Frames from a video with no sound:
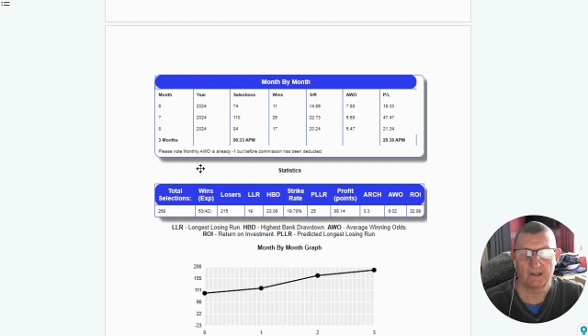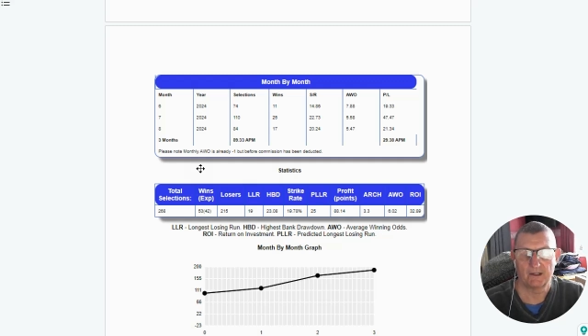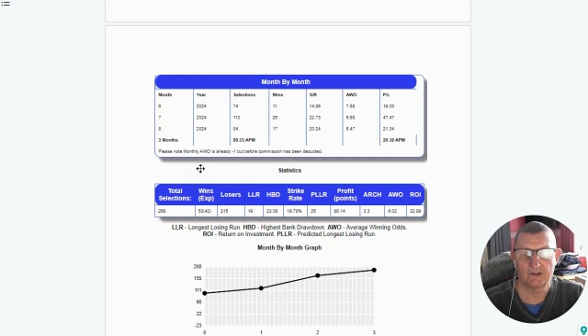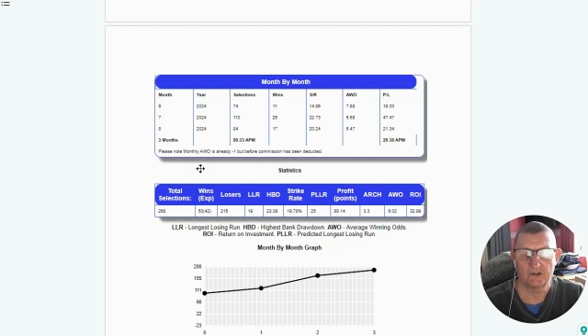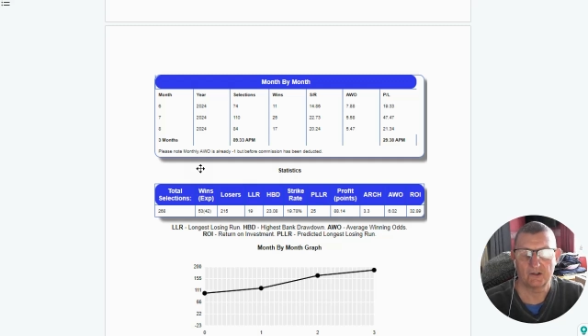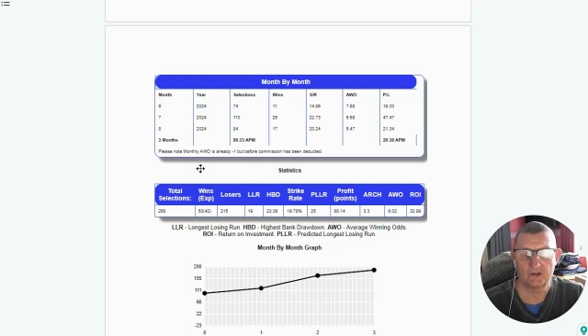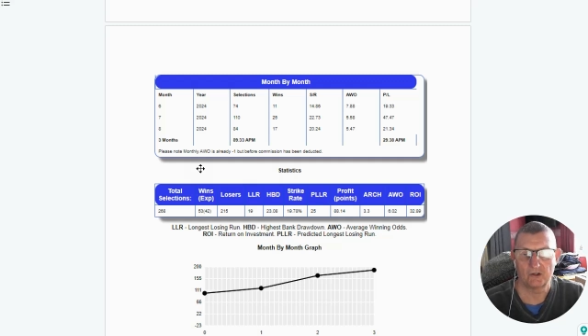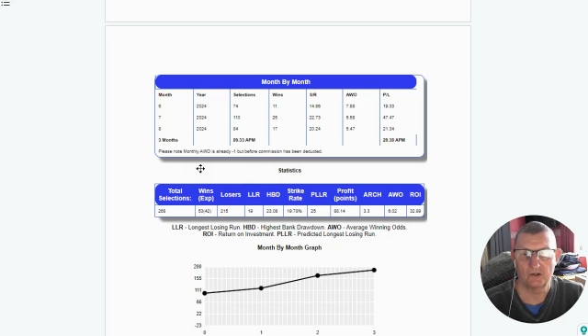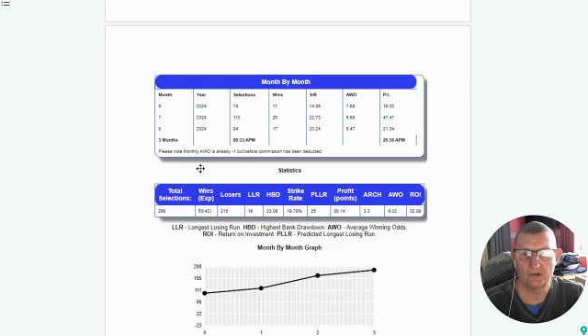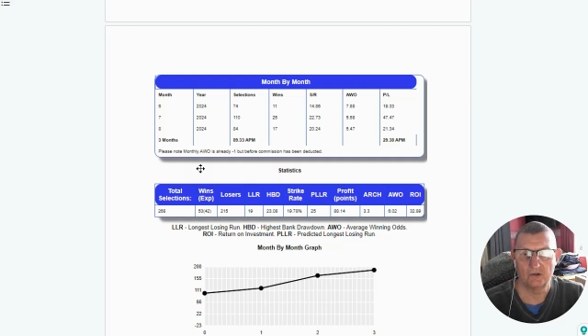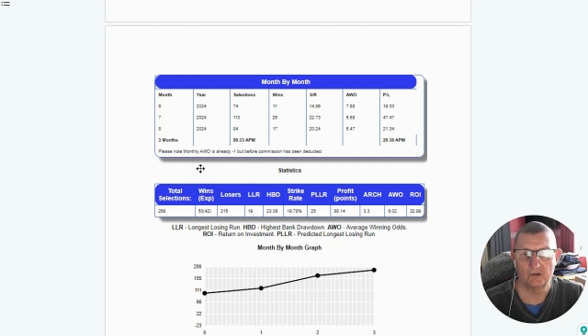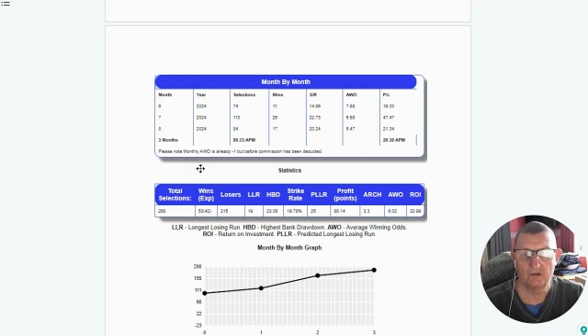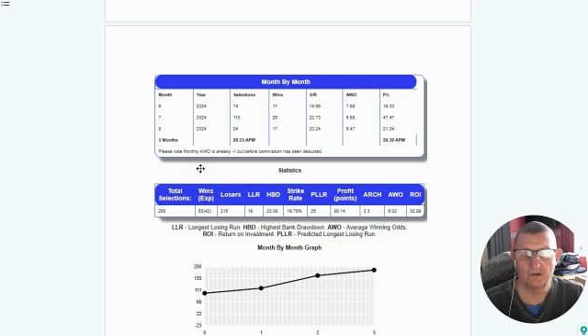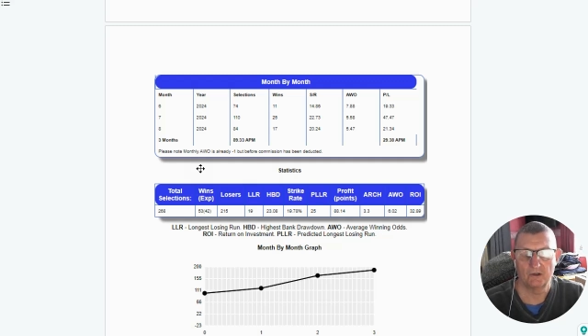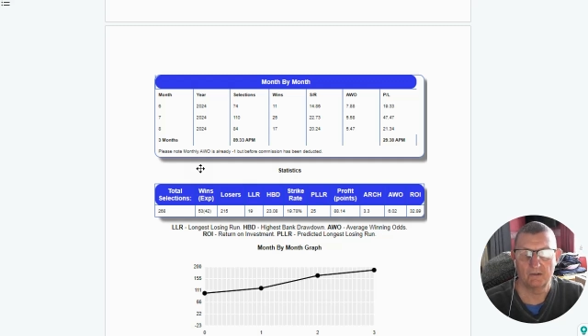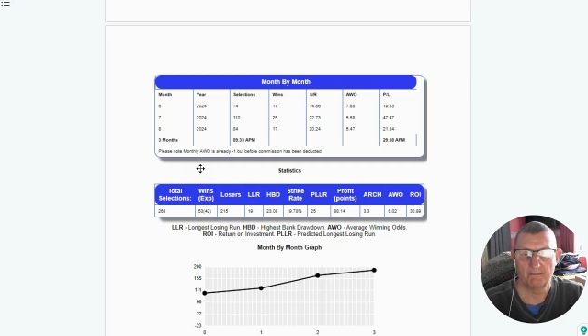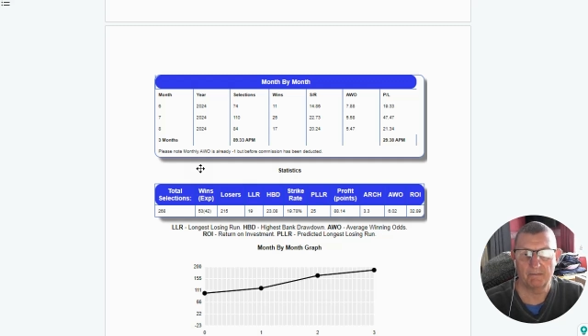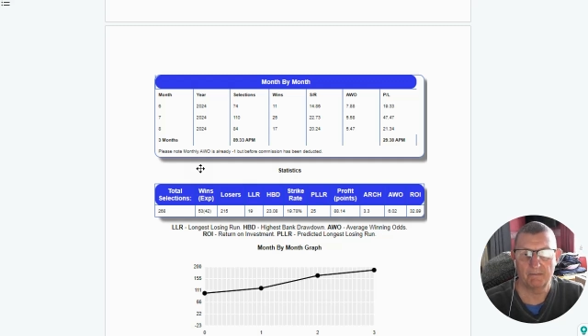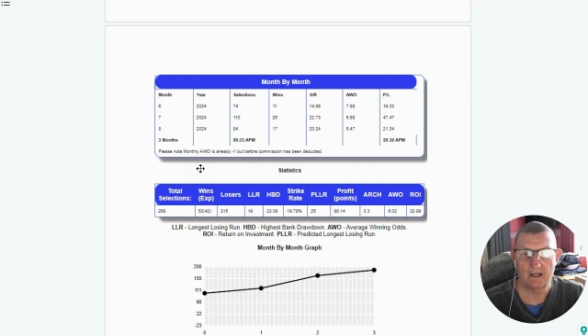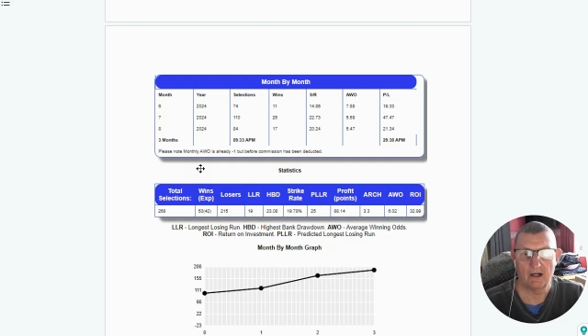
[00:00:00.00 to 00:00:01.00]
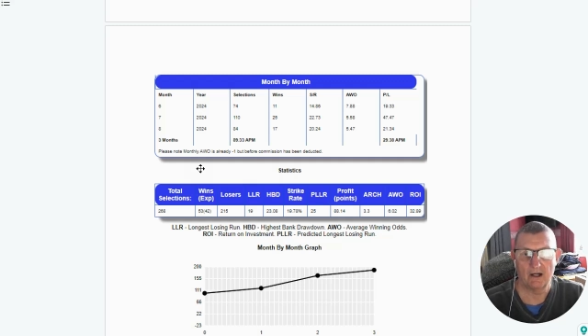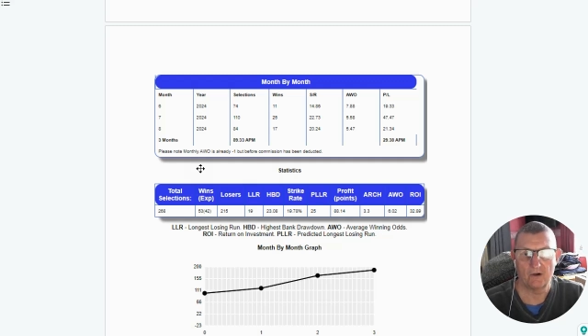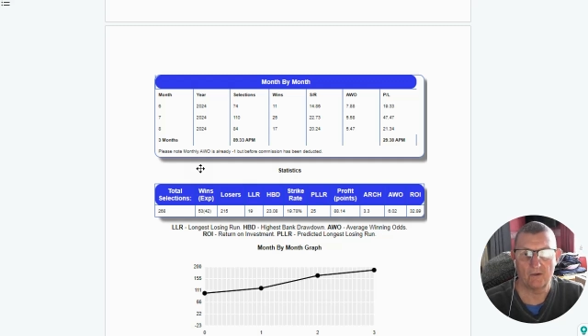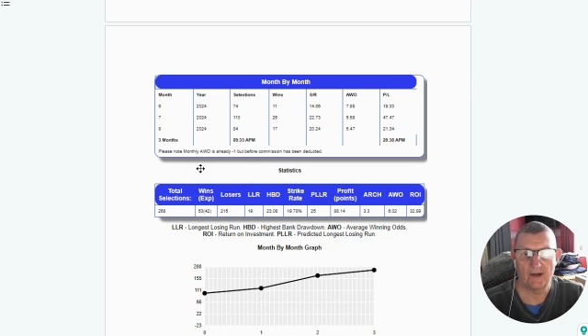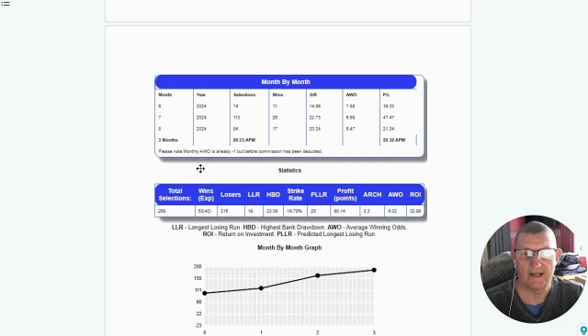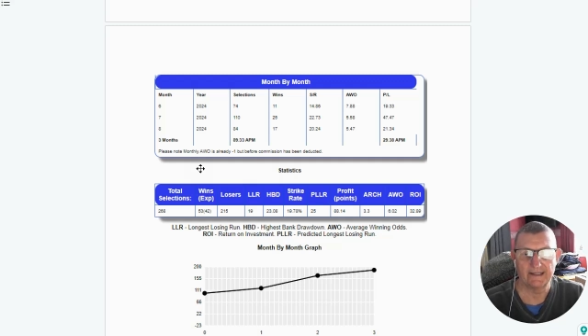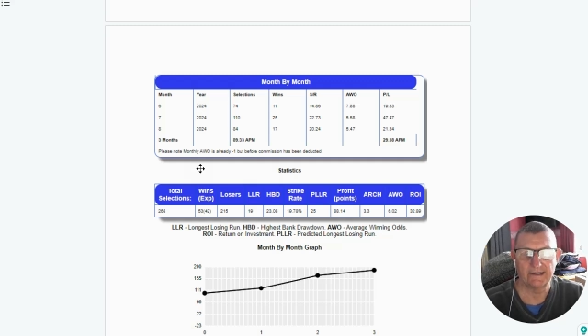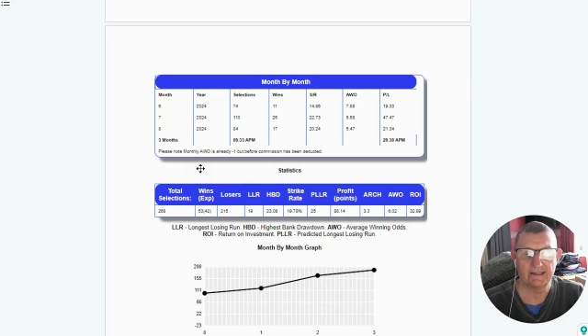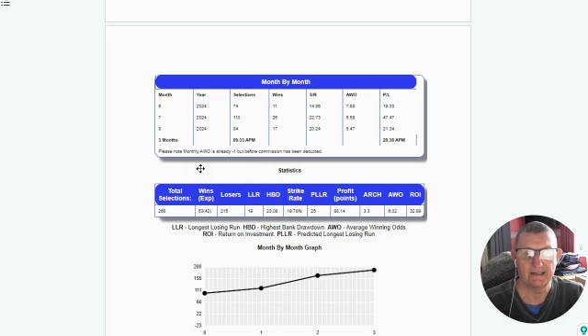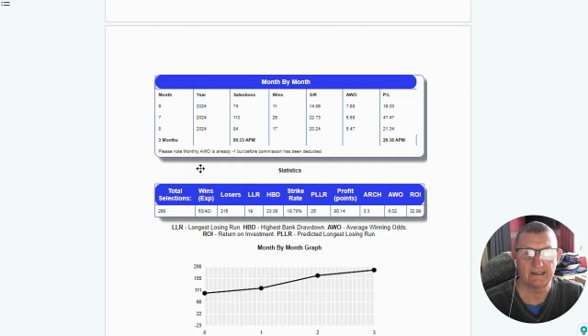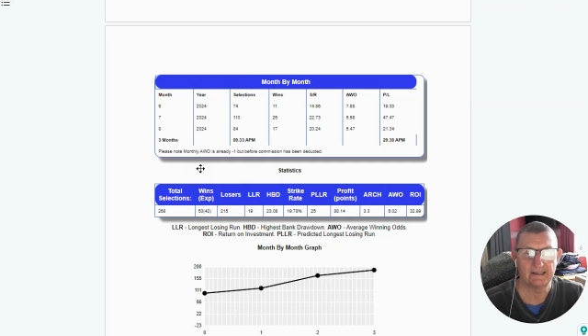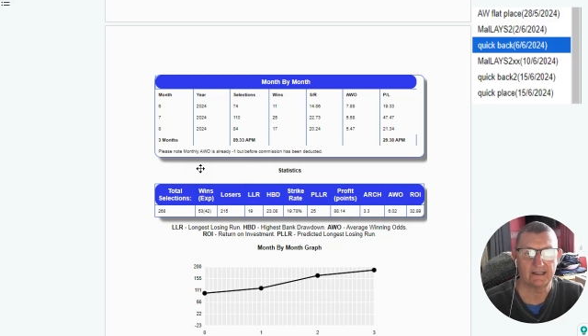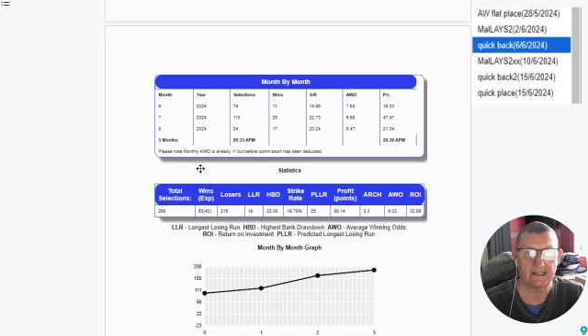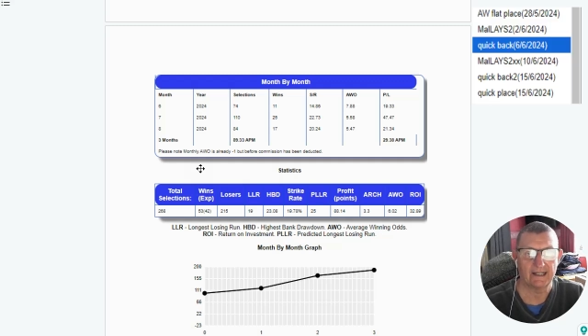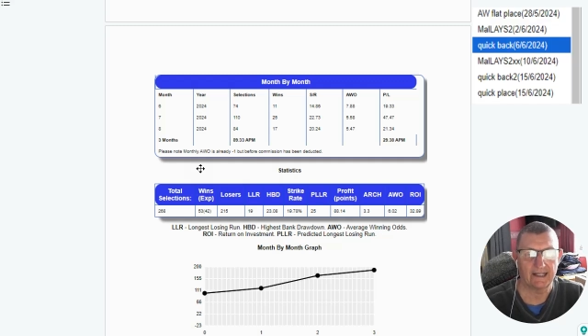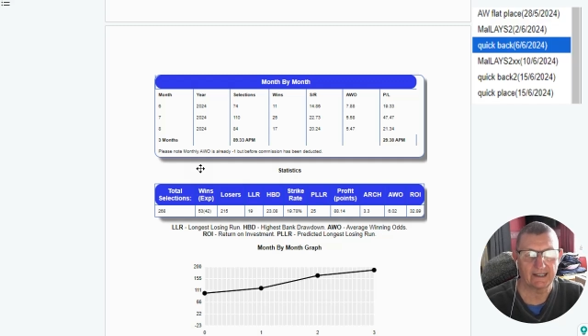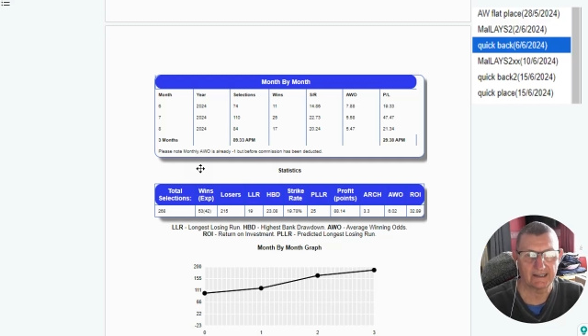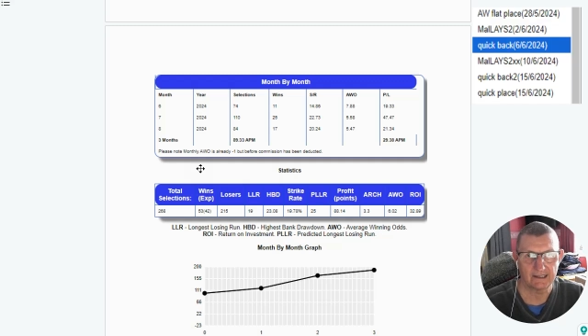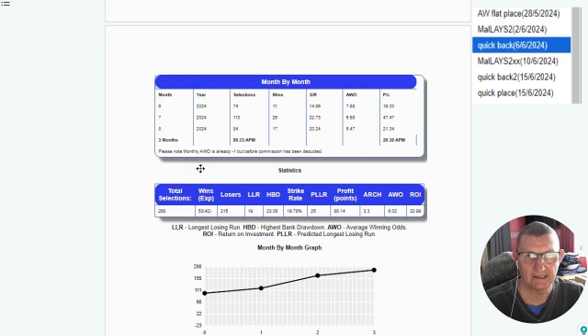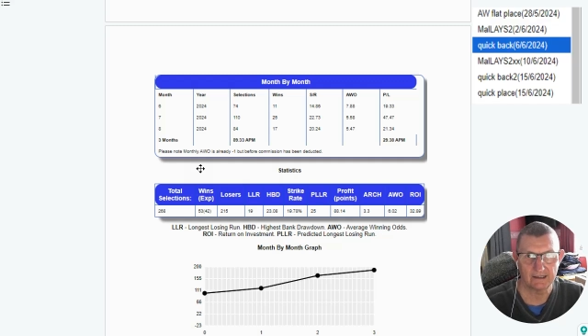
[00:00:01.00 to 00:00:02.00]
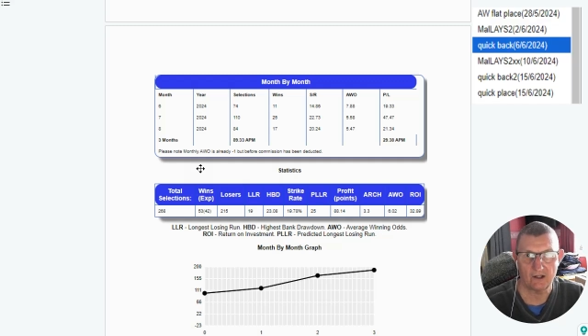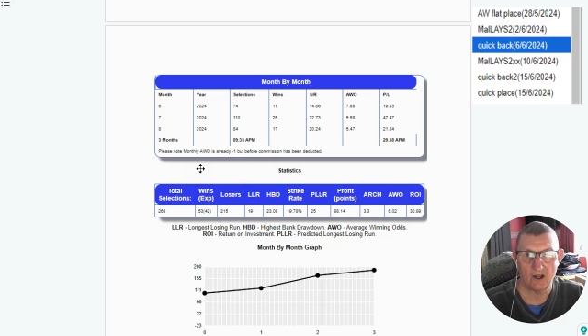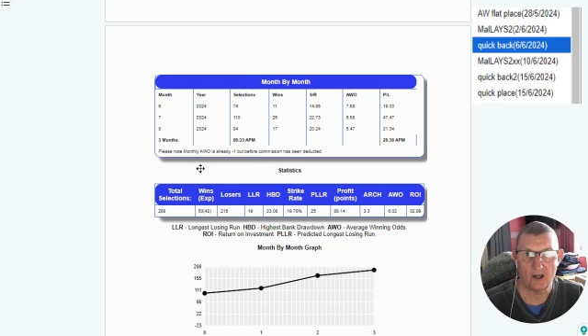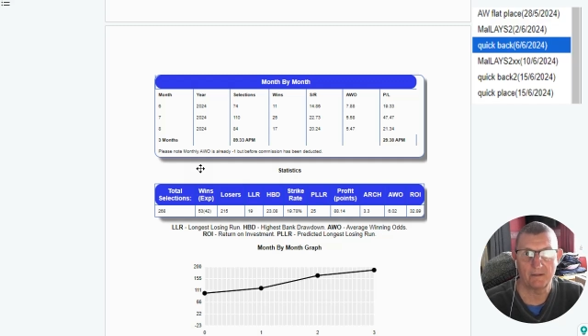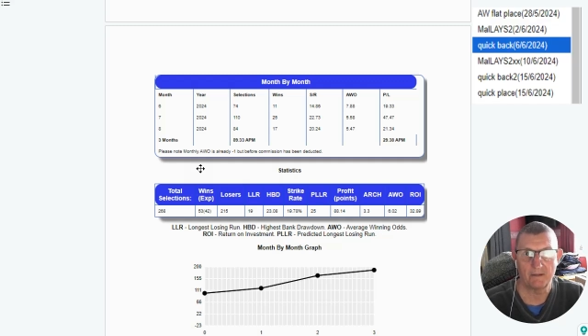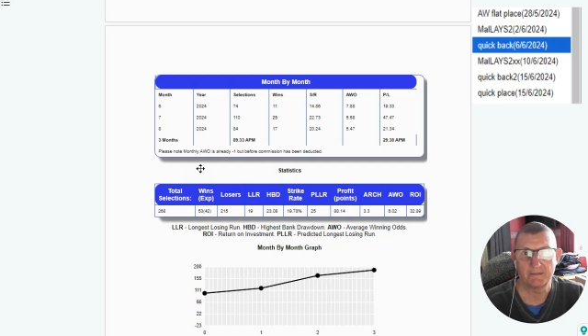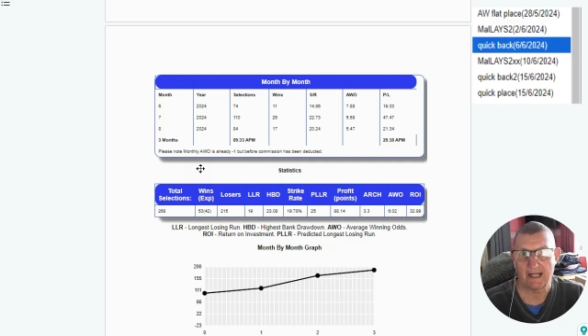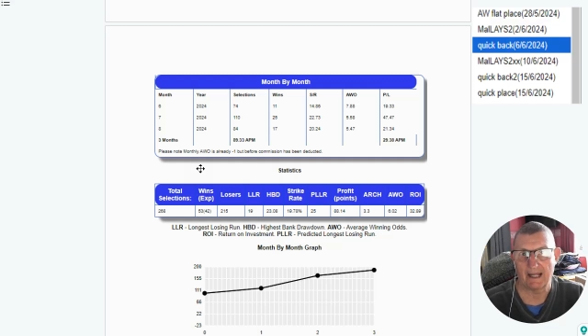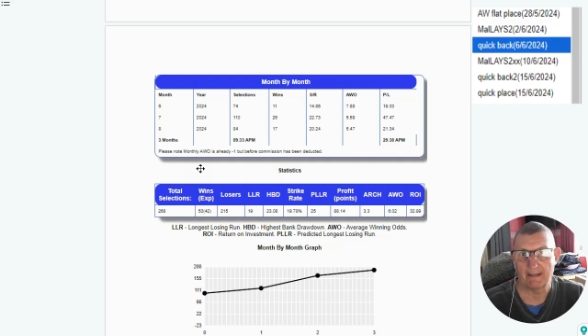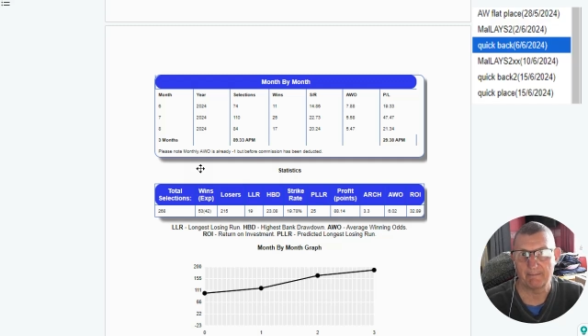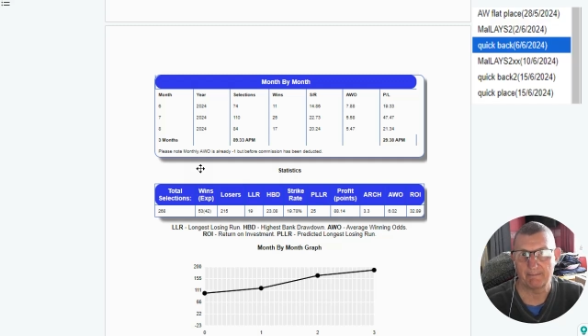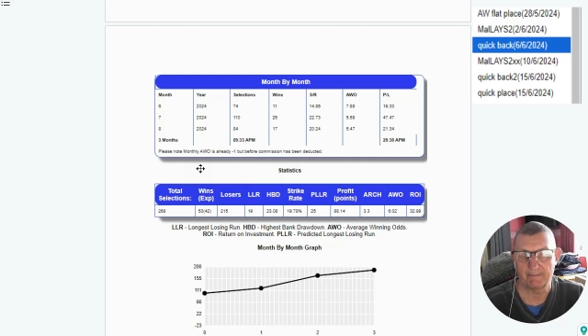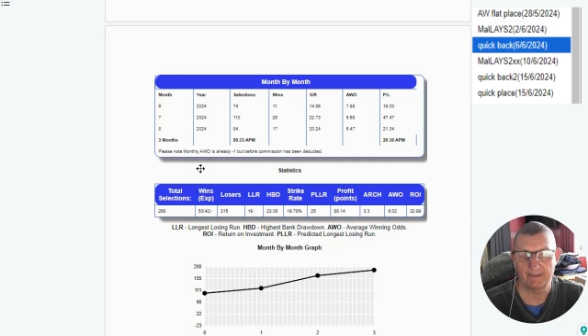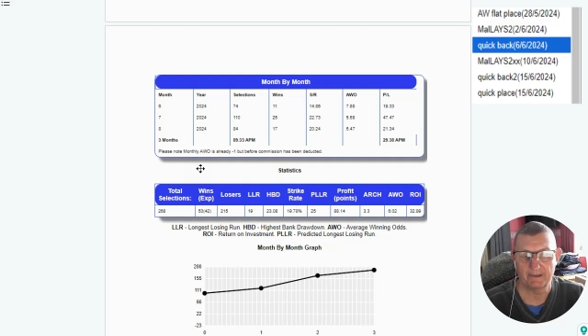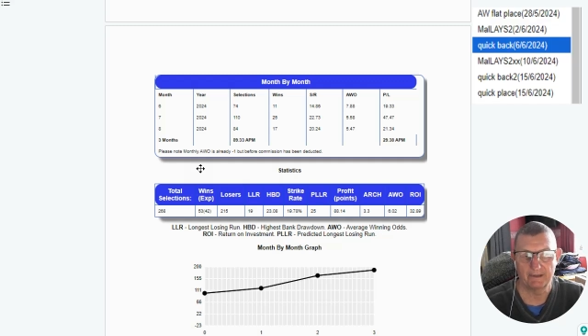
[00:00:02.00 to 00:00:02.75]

to PR ratings, it gets a timestamp,